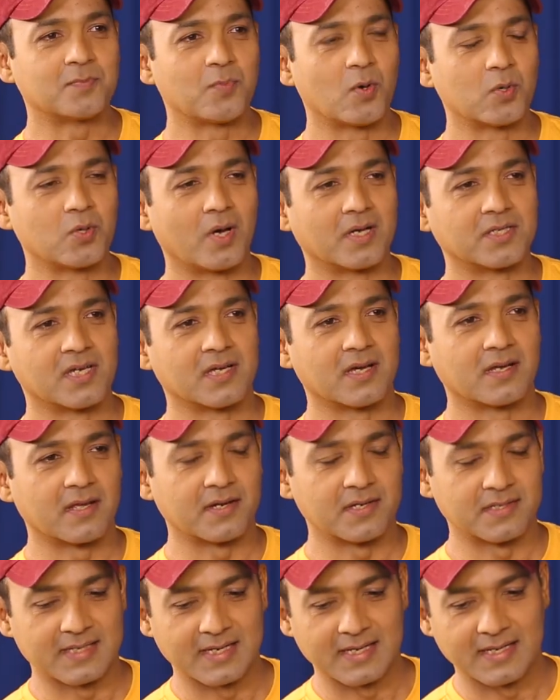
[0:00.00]
I spoke to Akshay
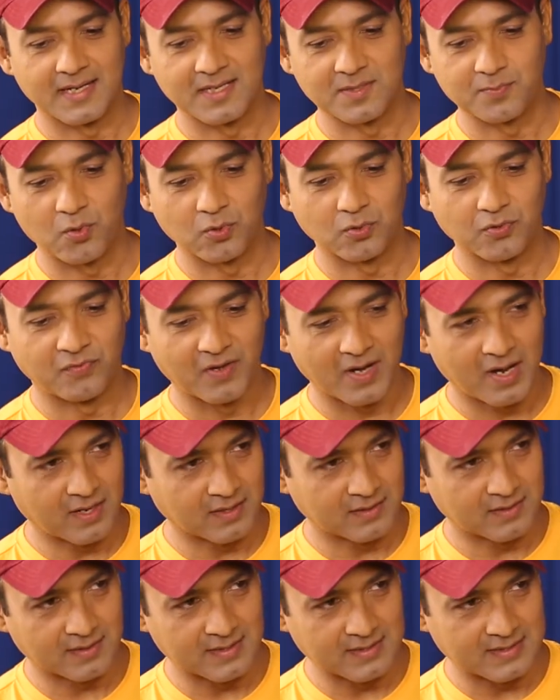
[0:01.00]
Khanna recently. I spoke to
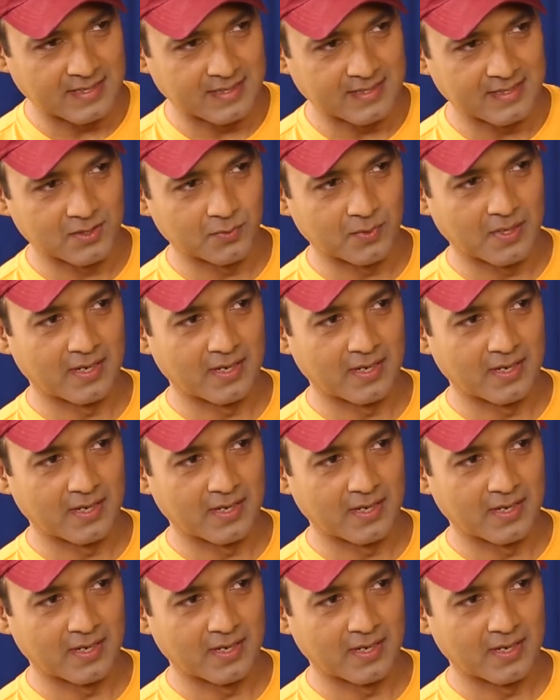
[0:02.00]
Farhan Akhtar recently as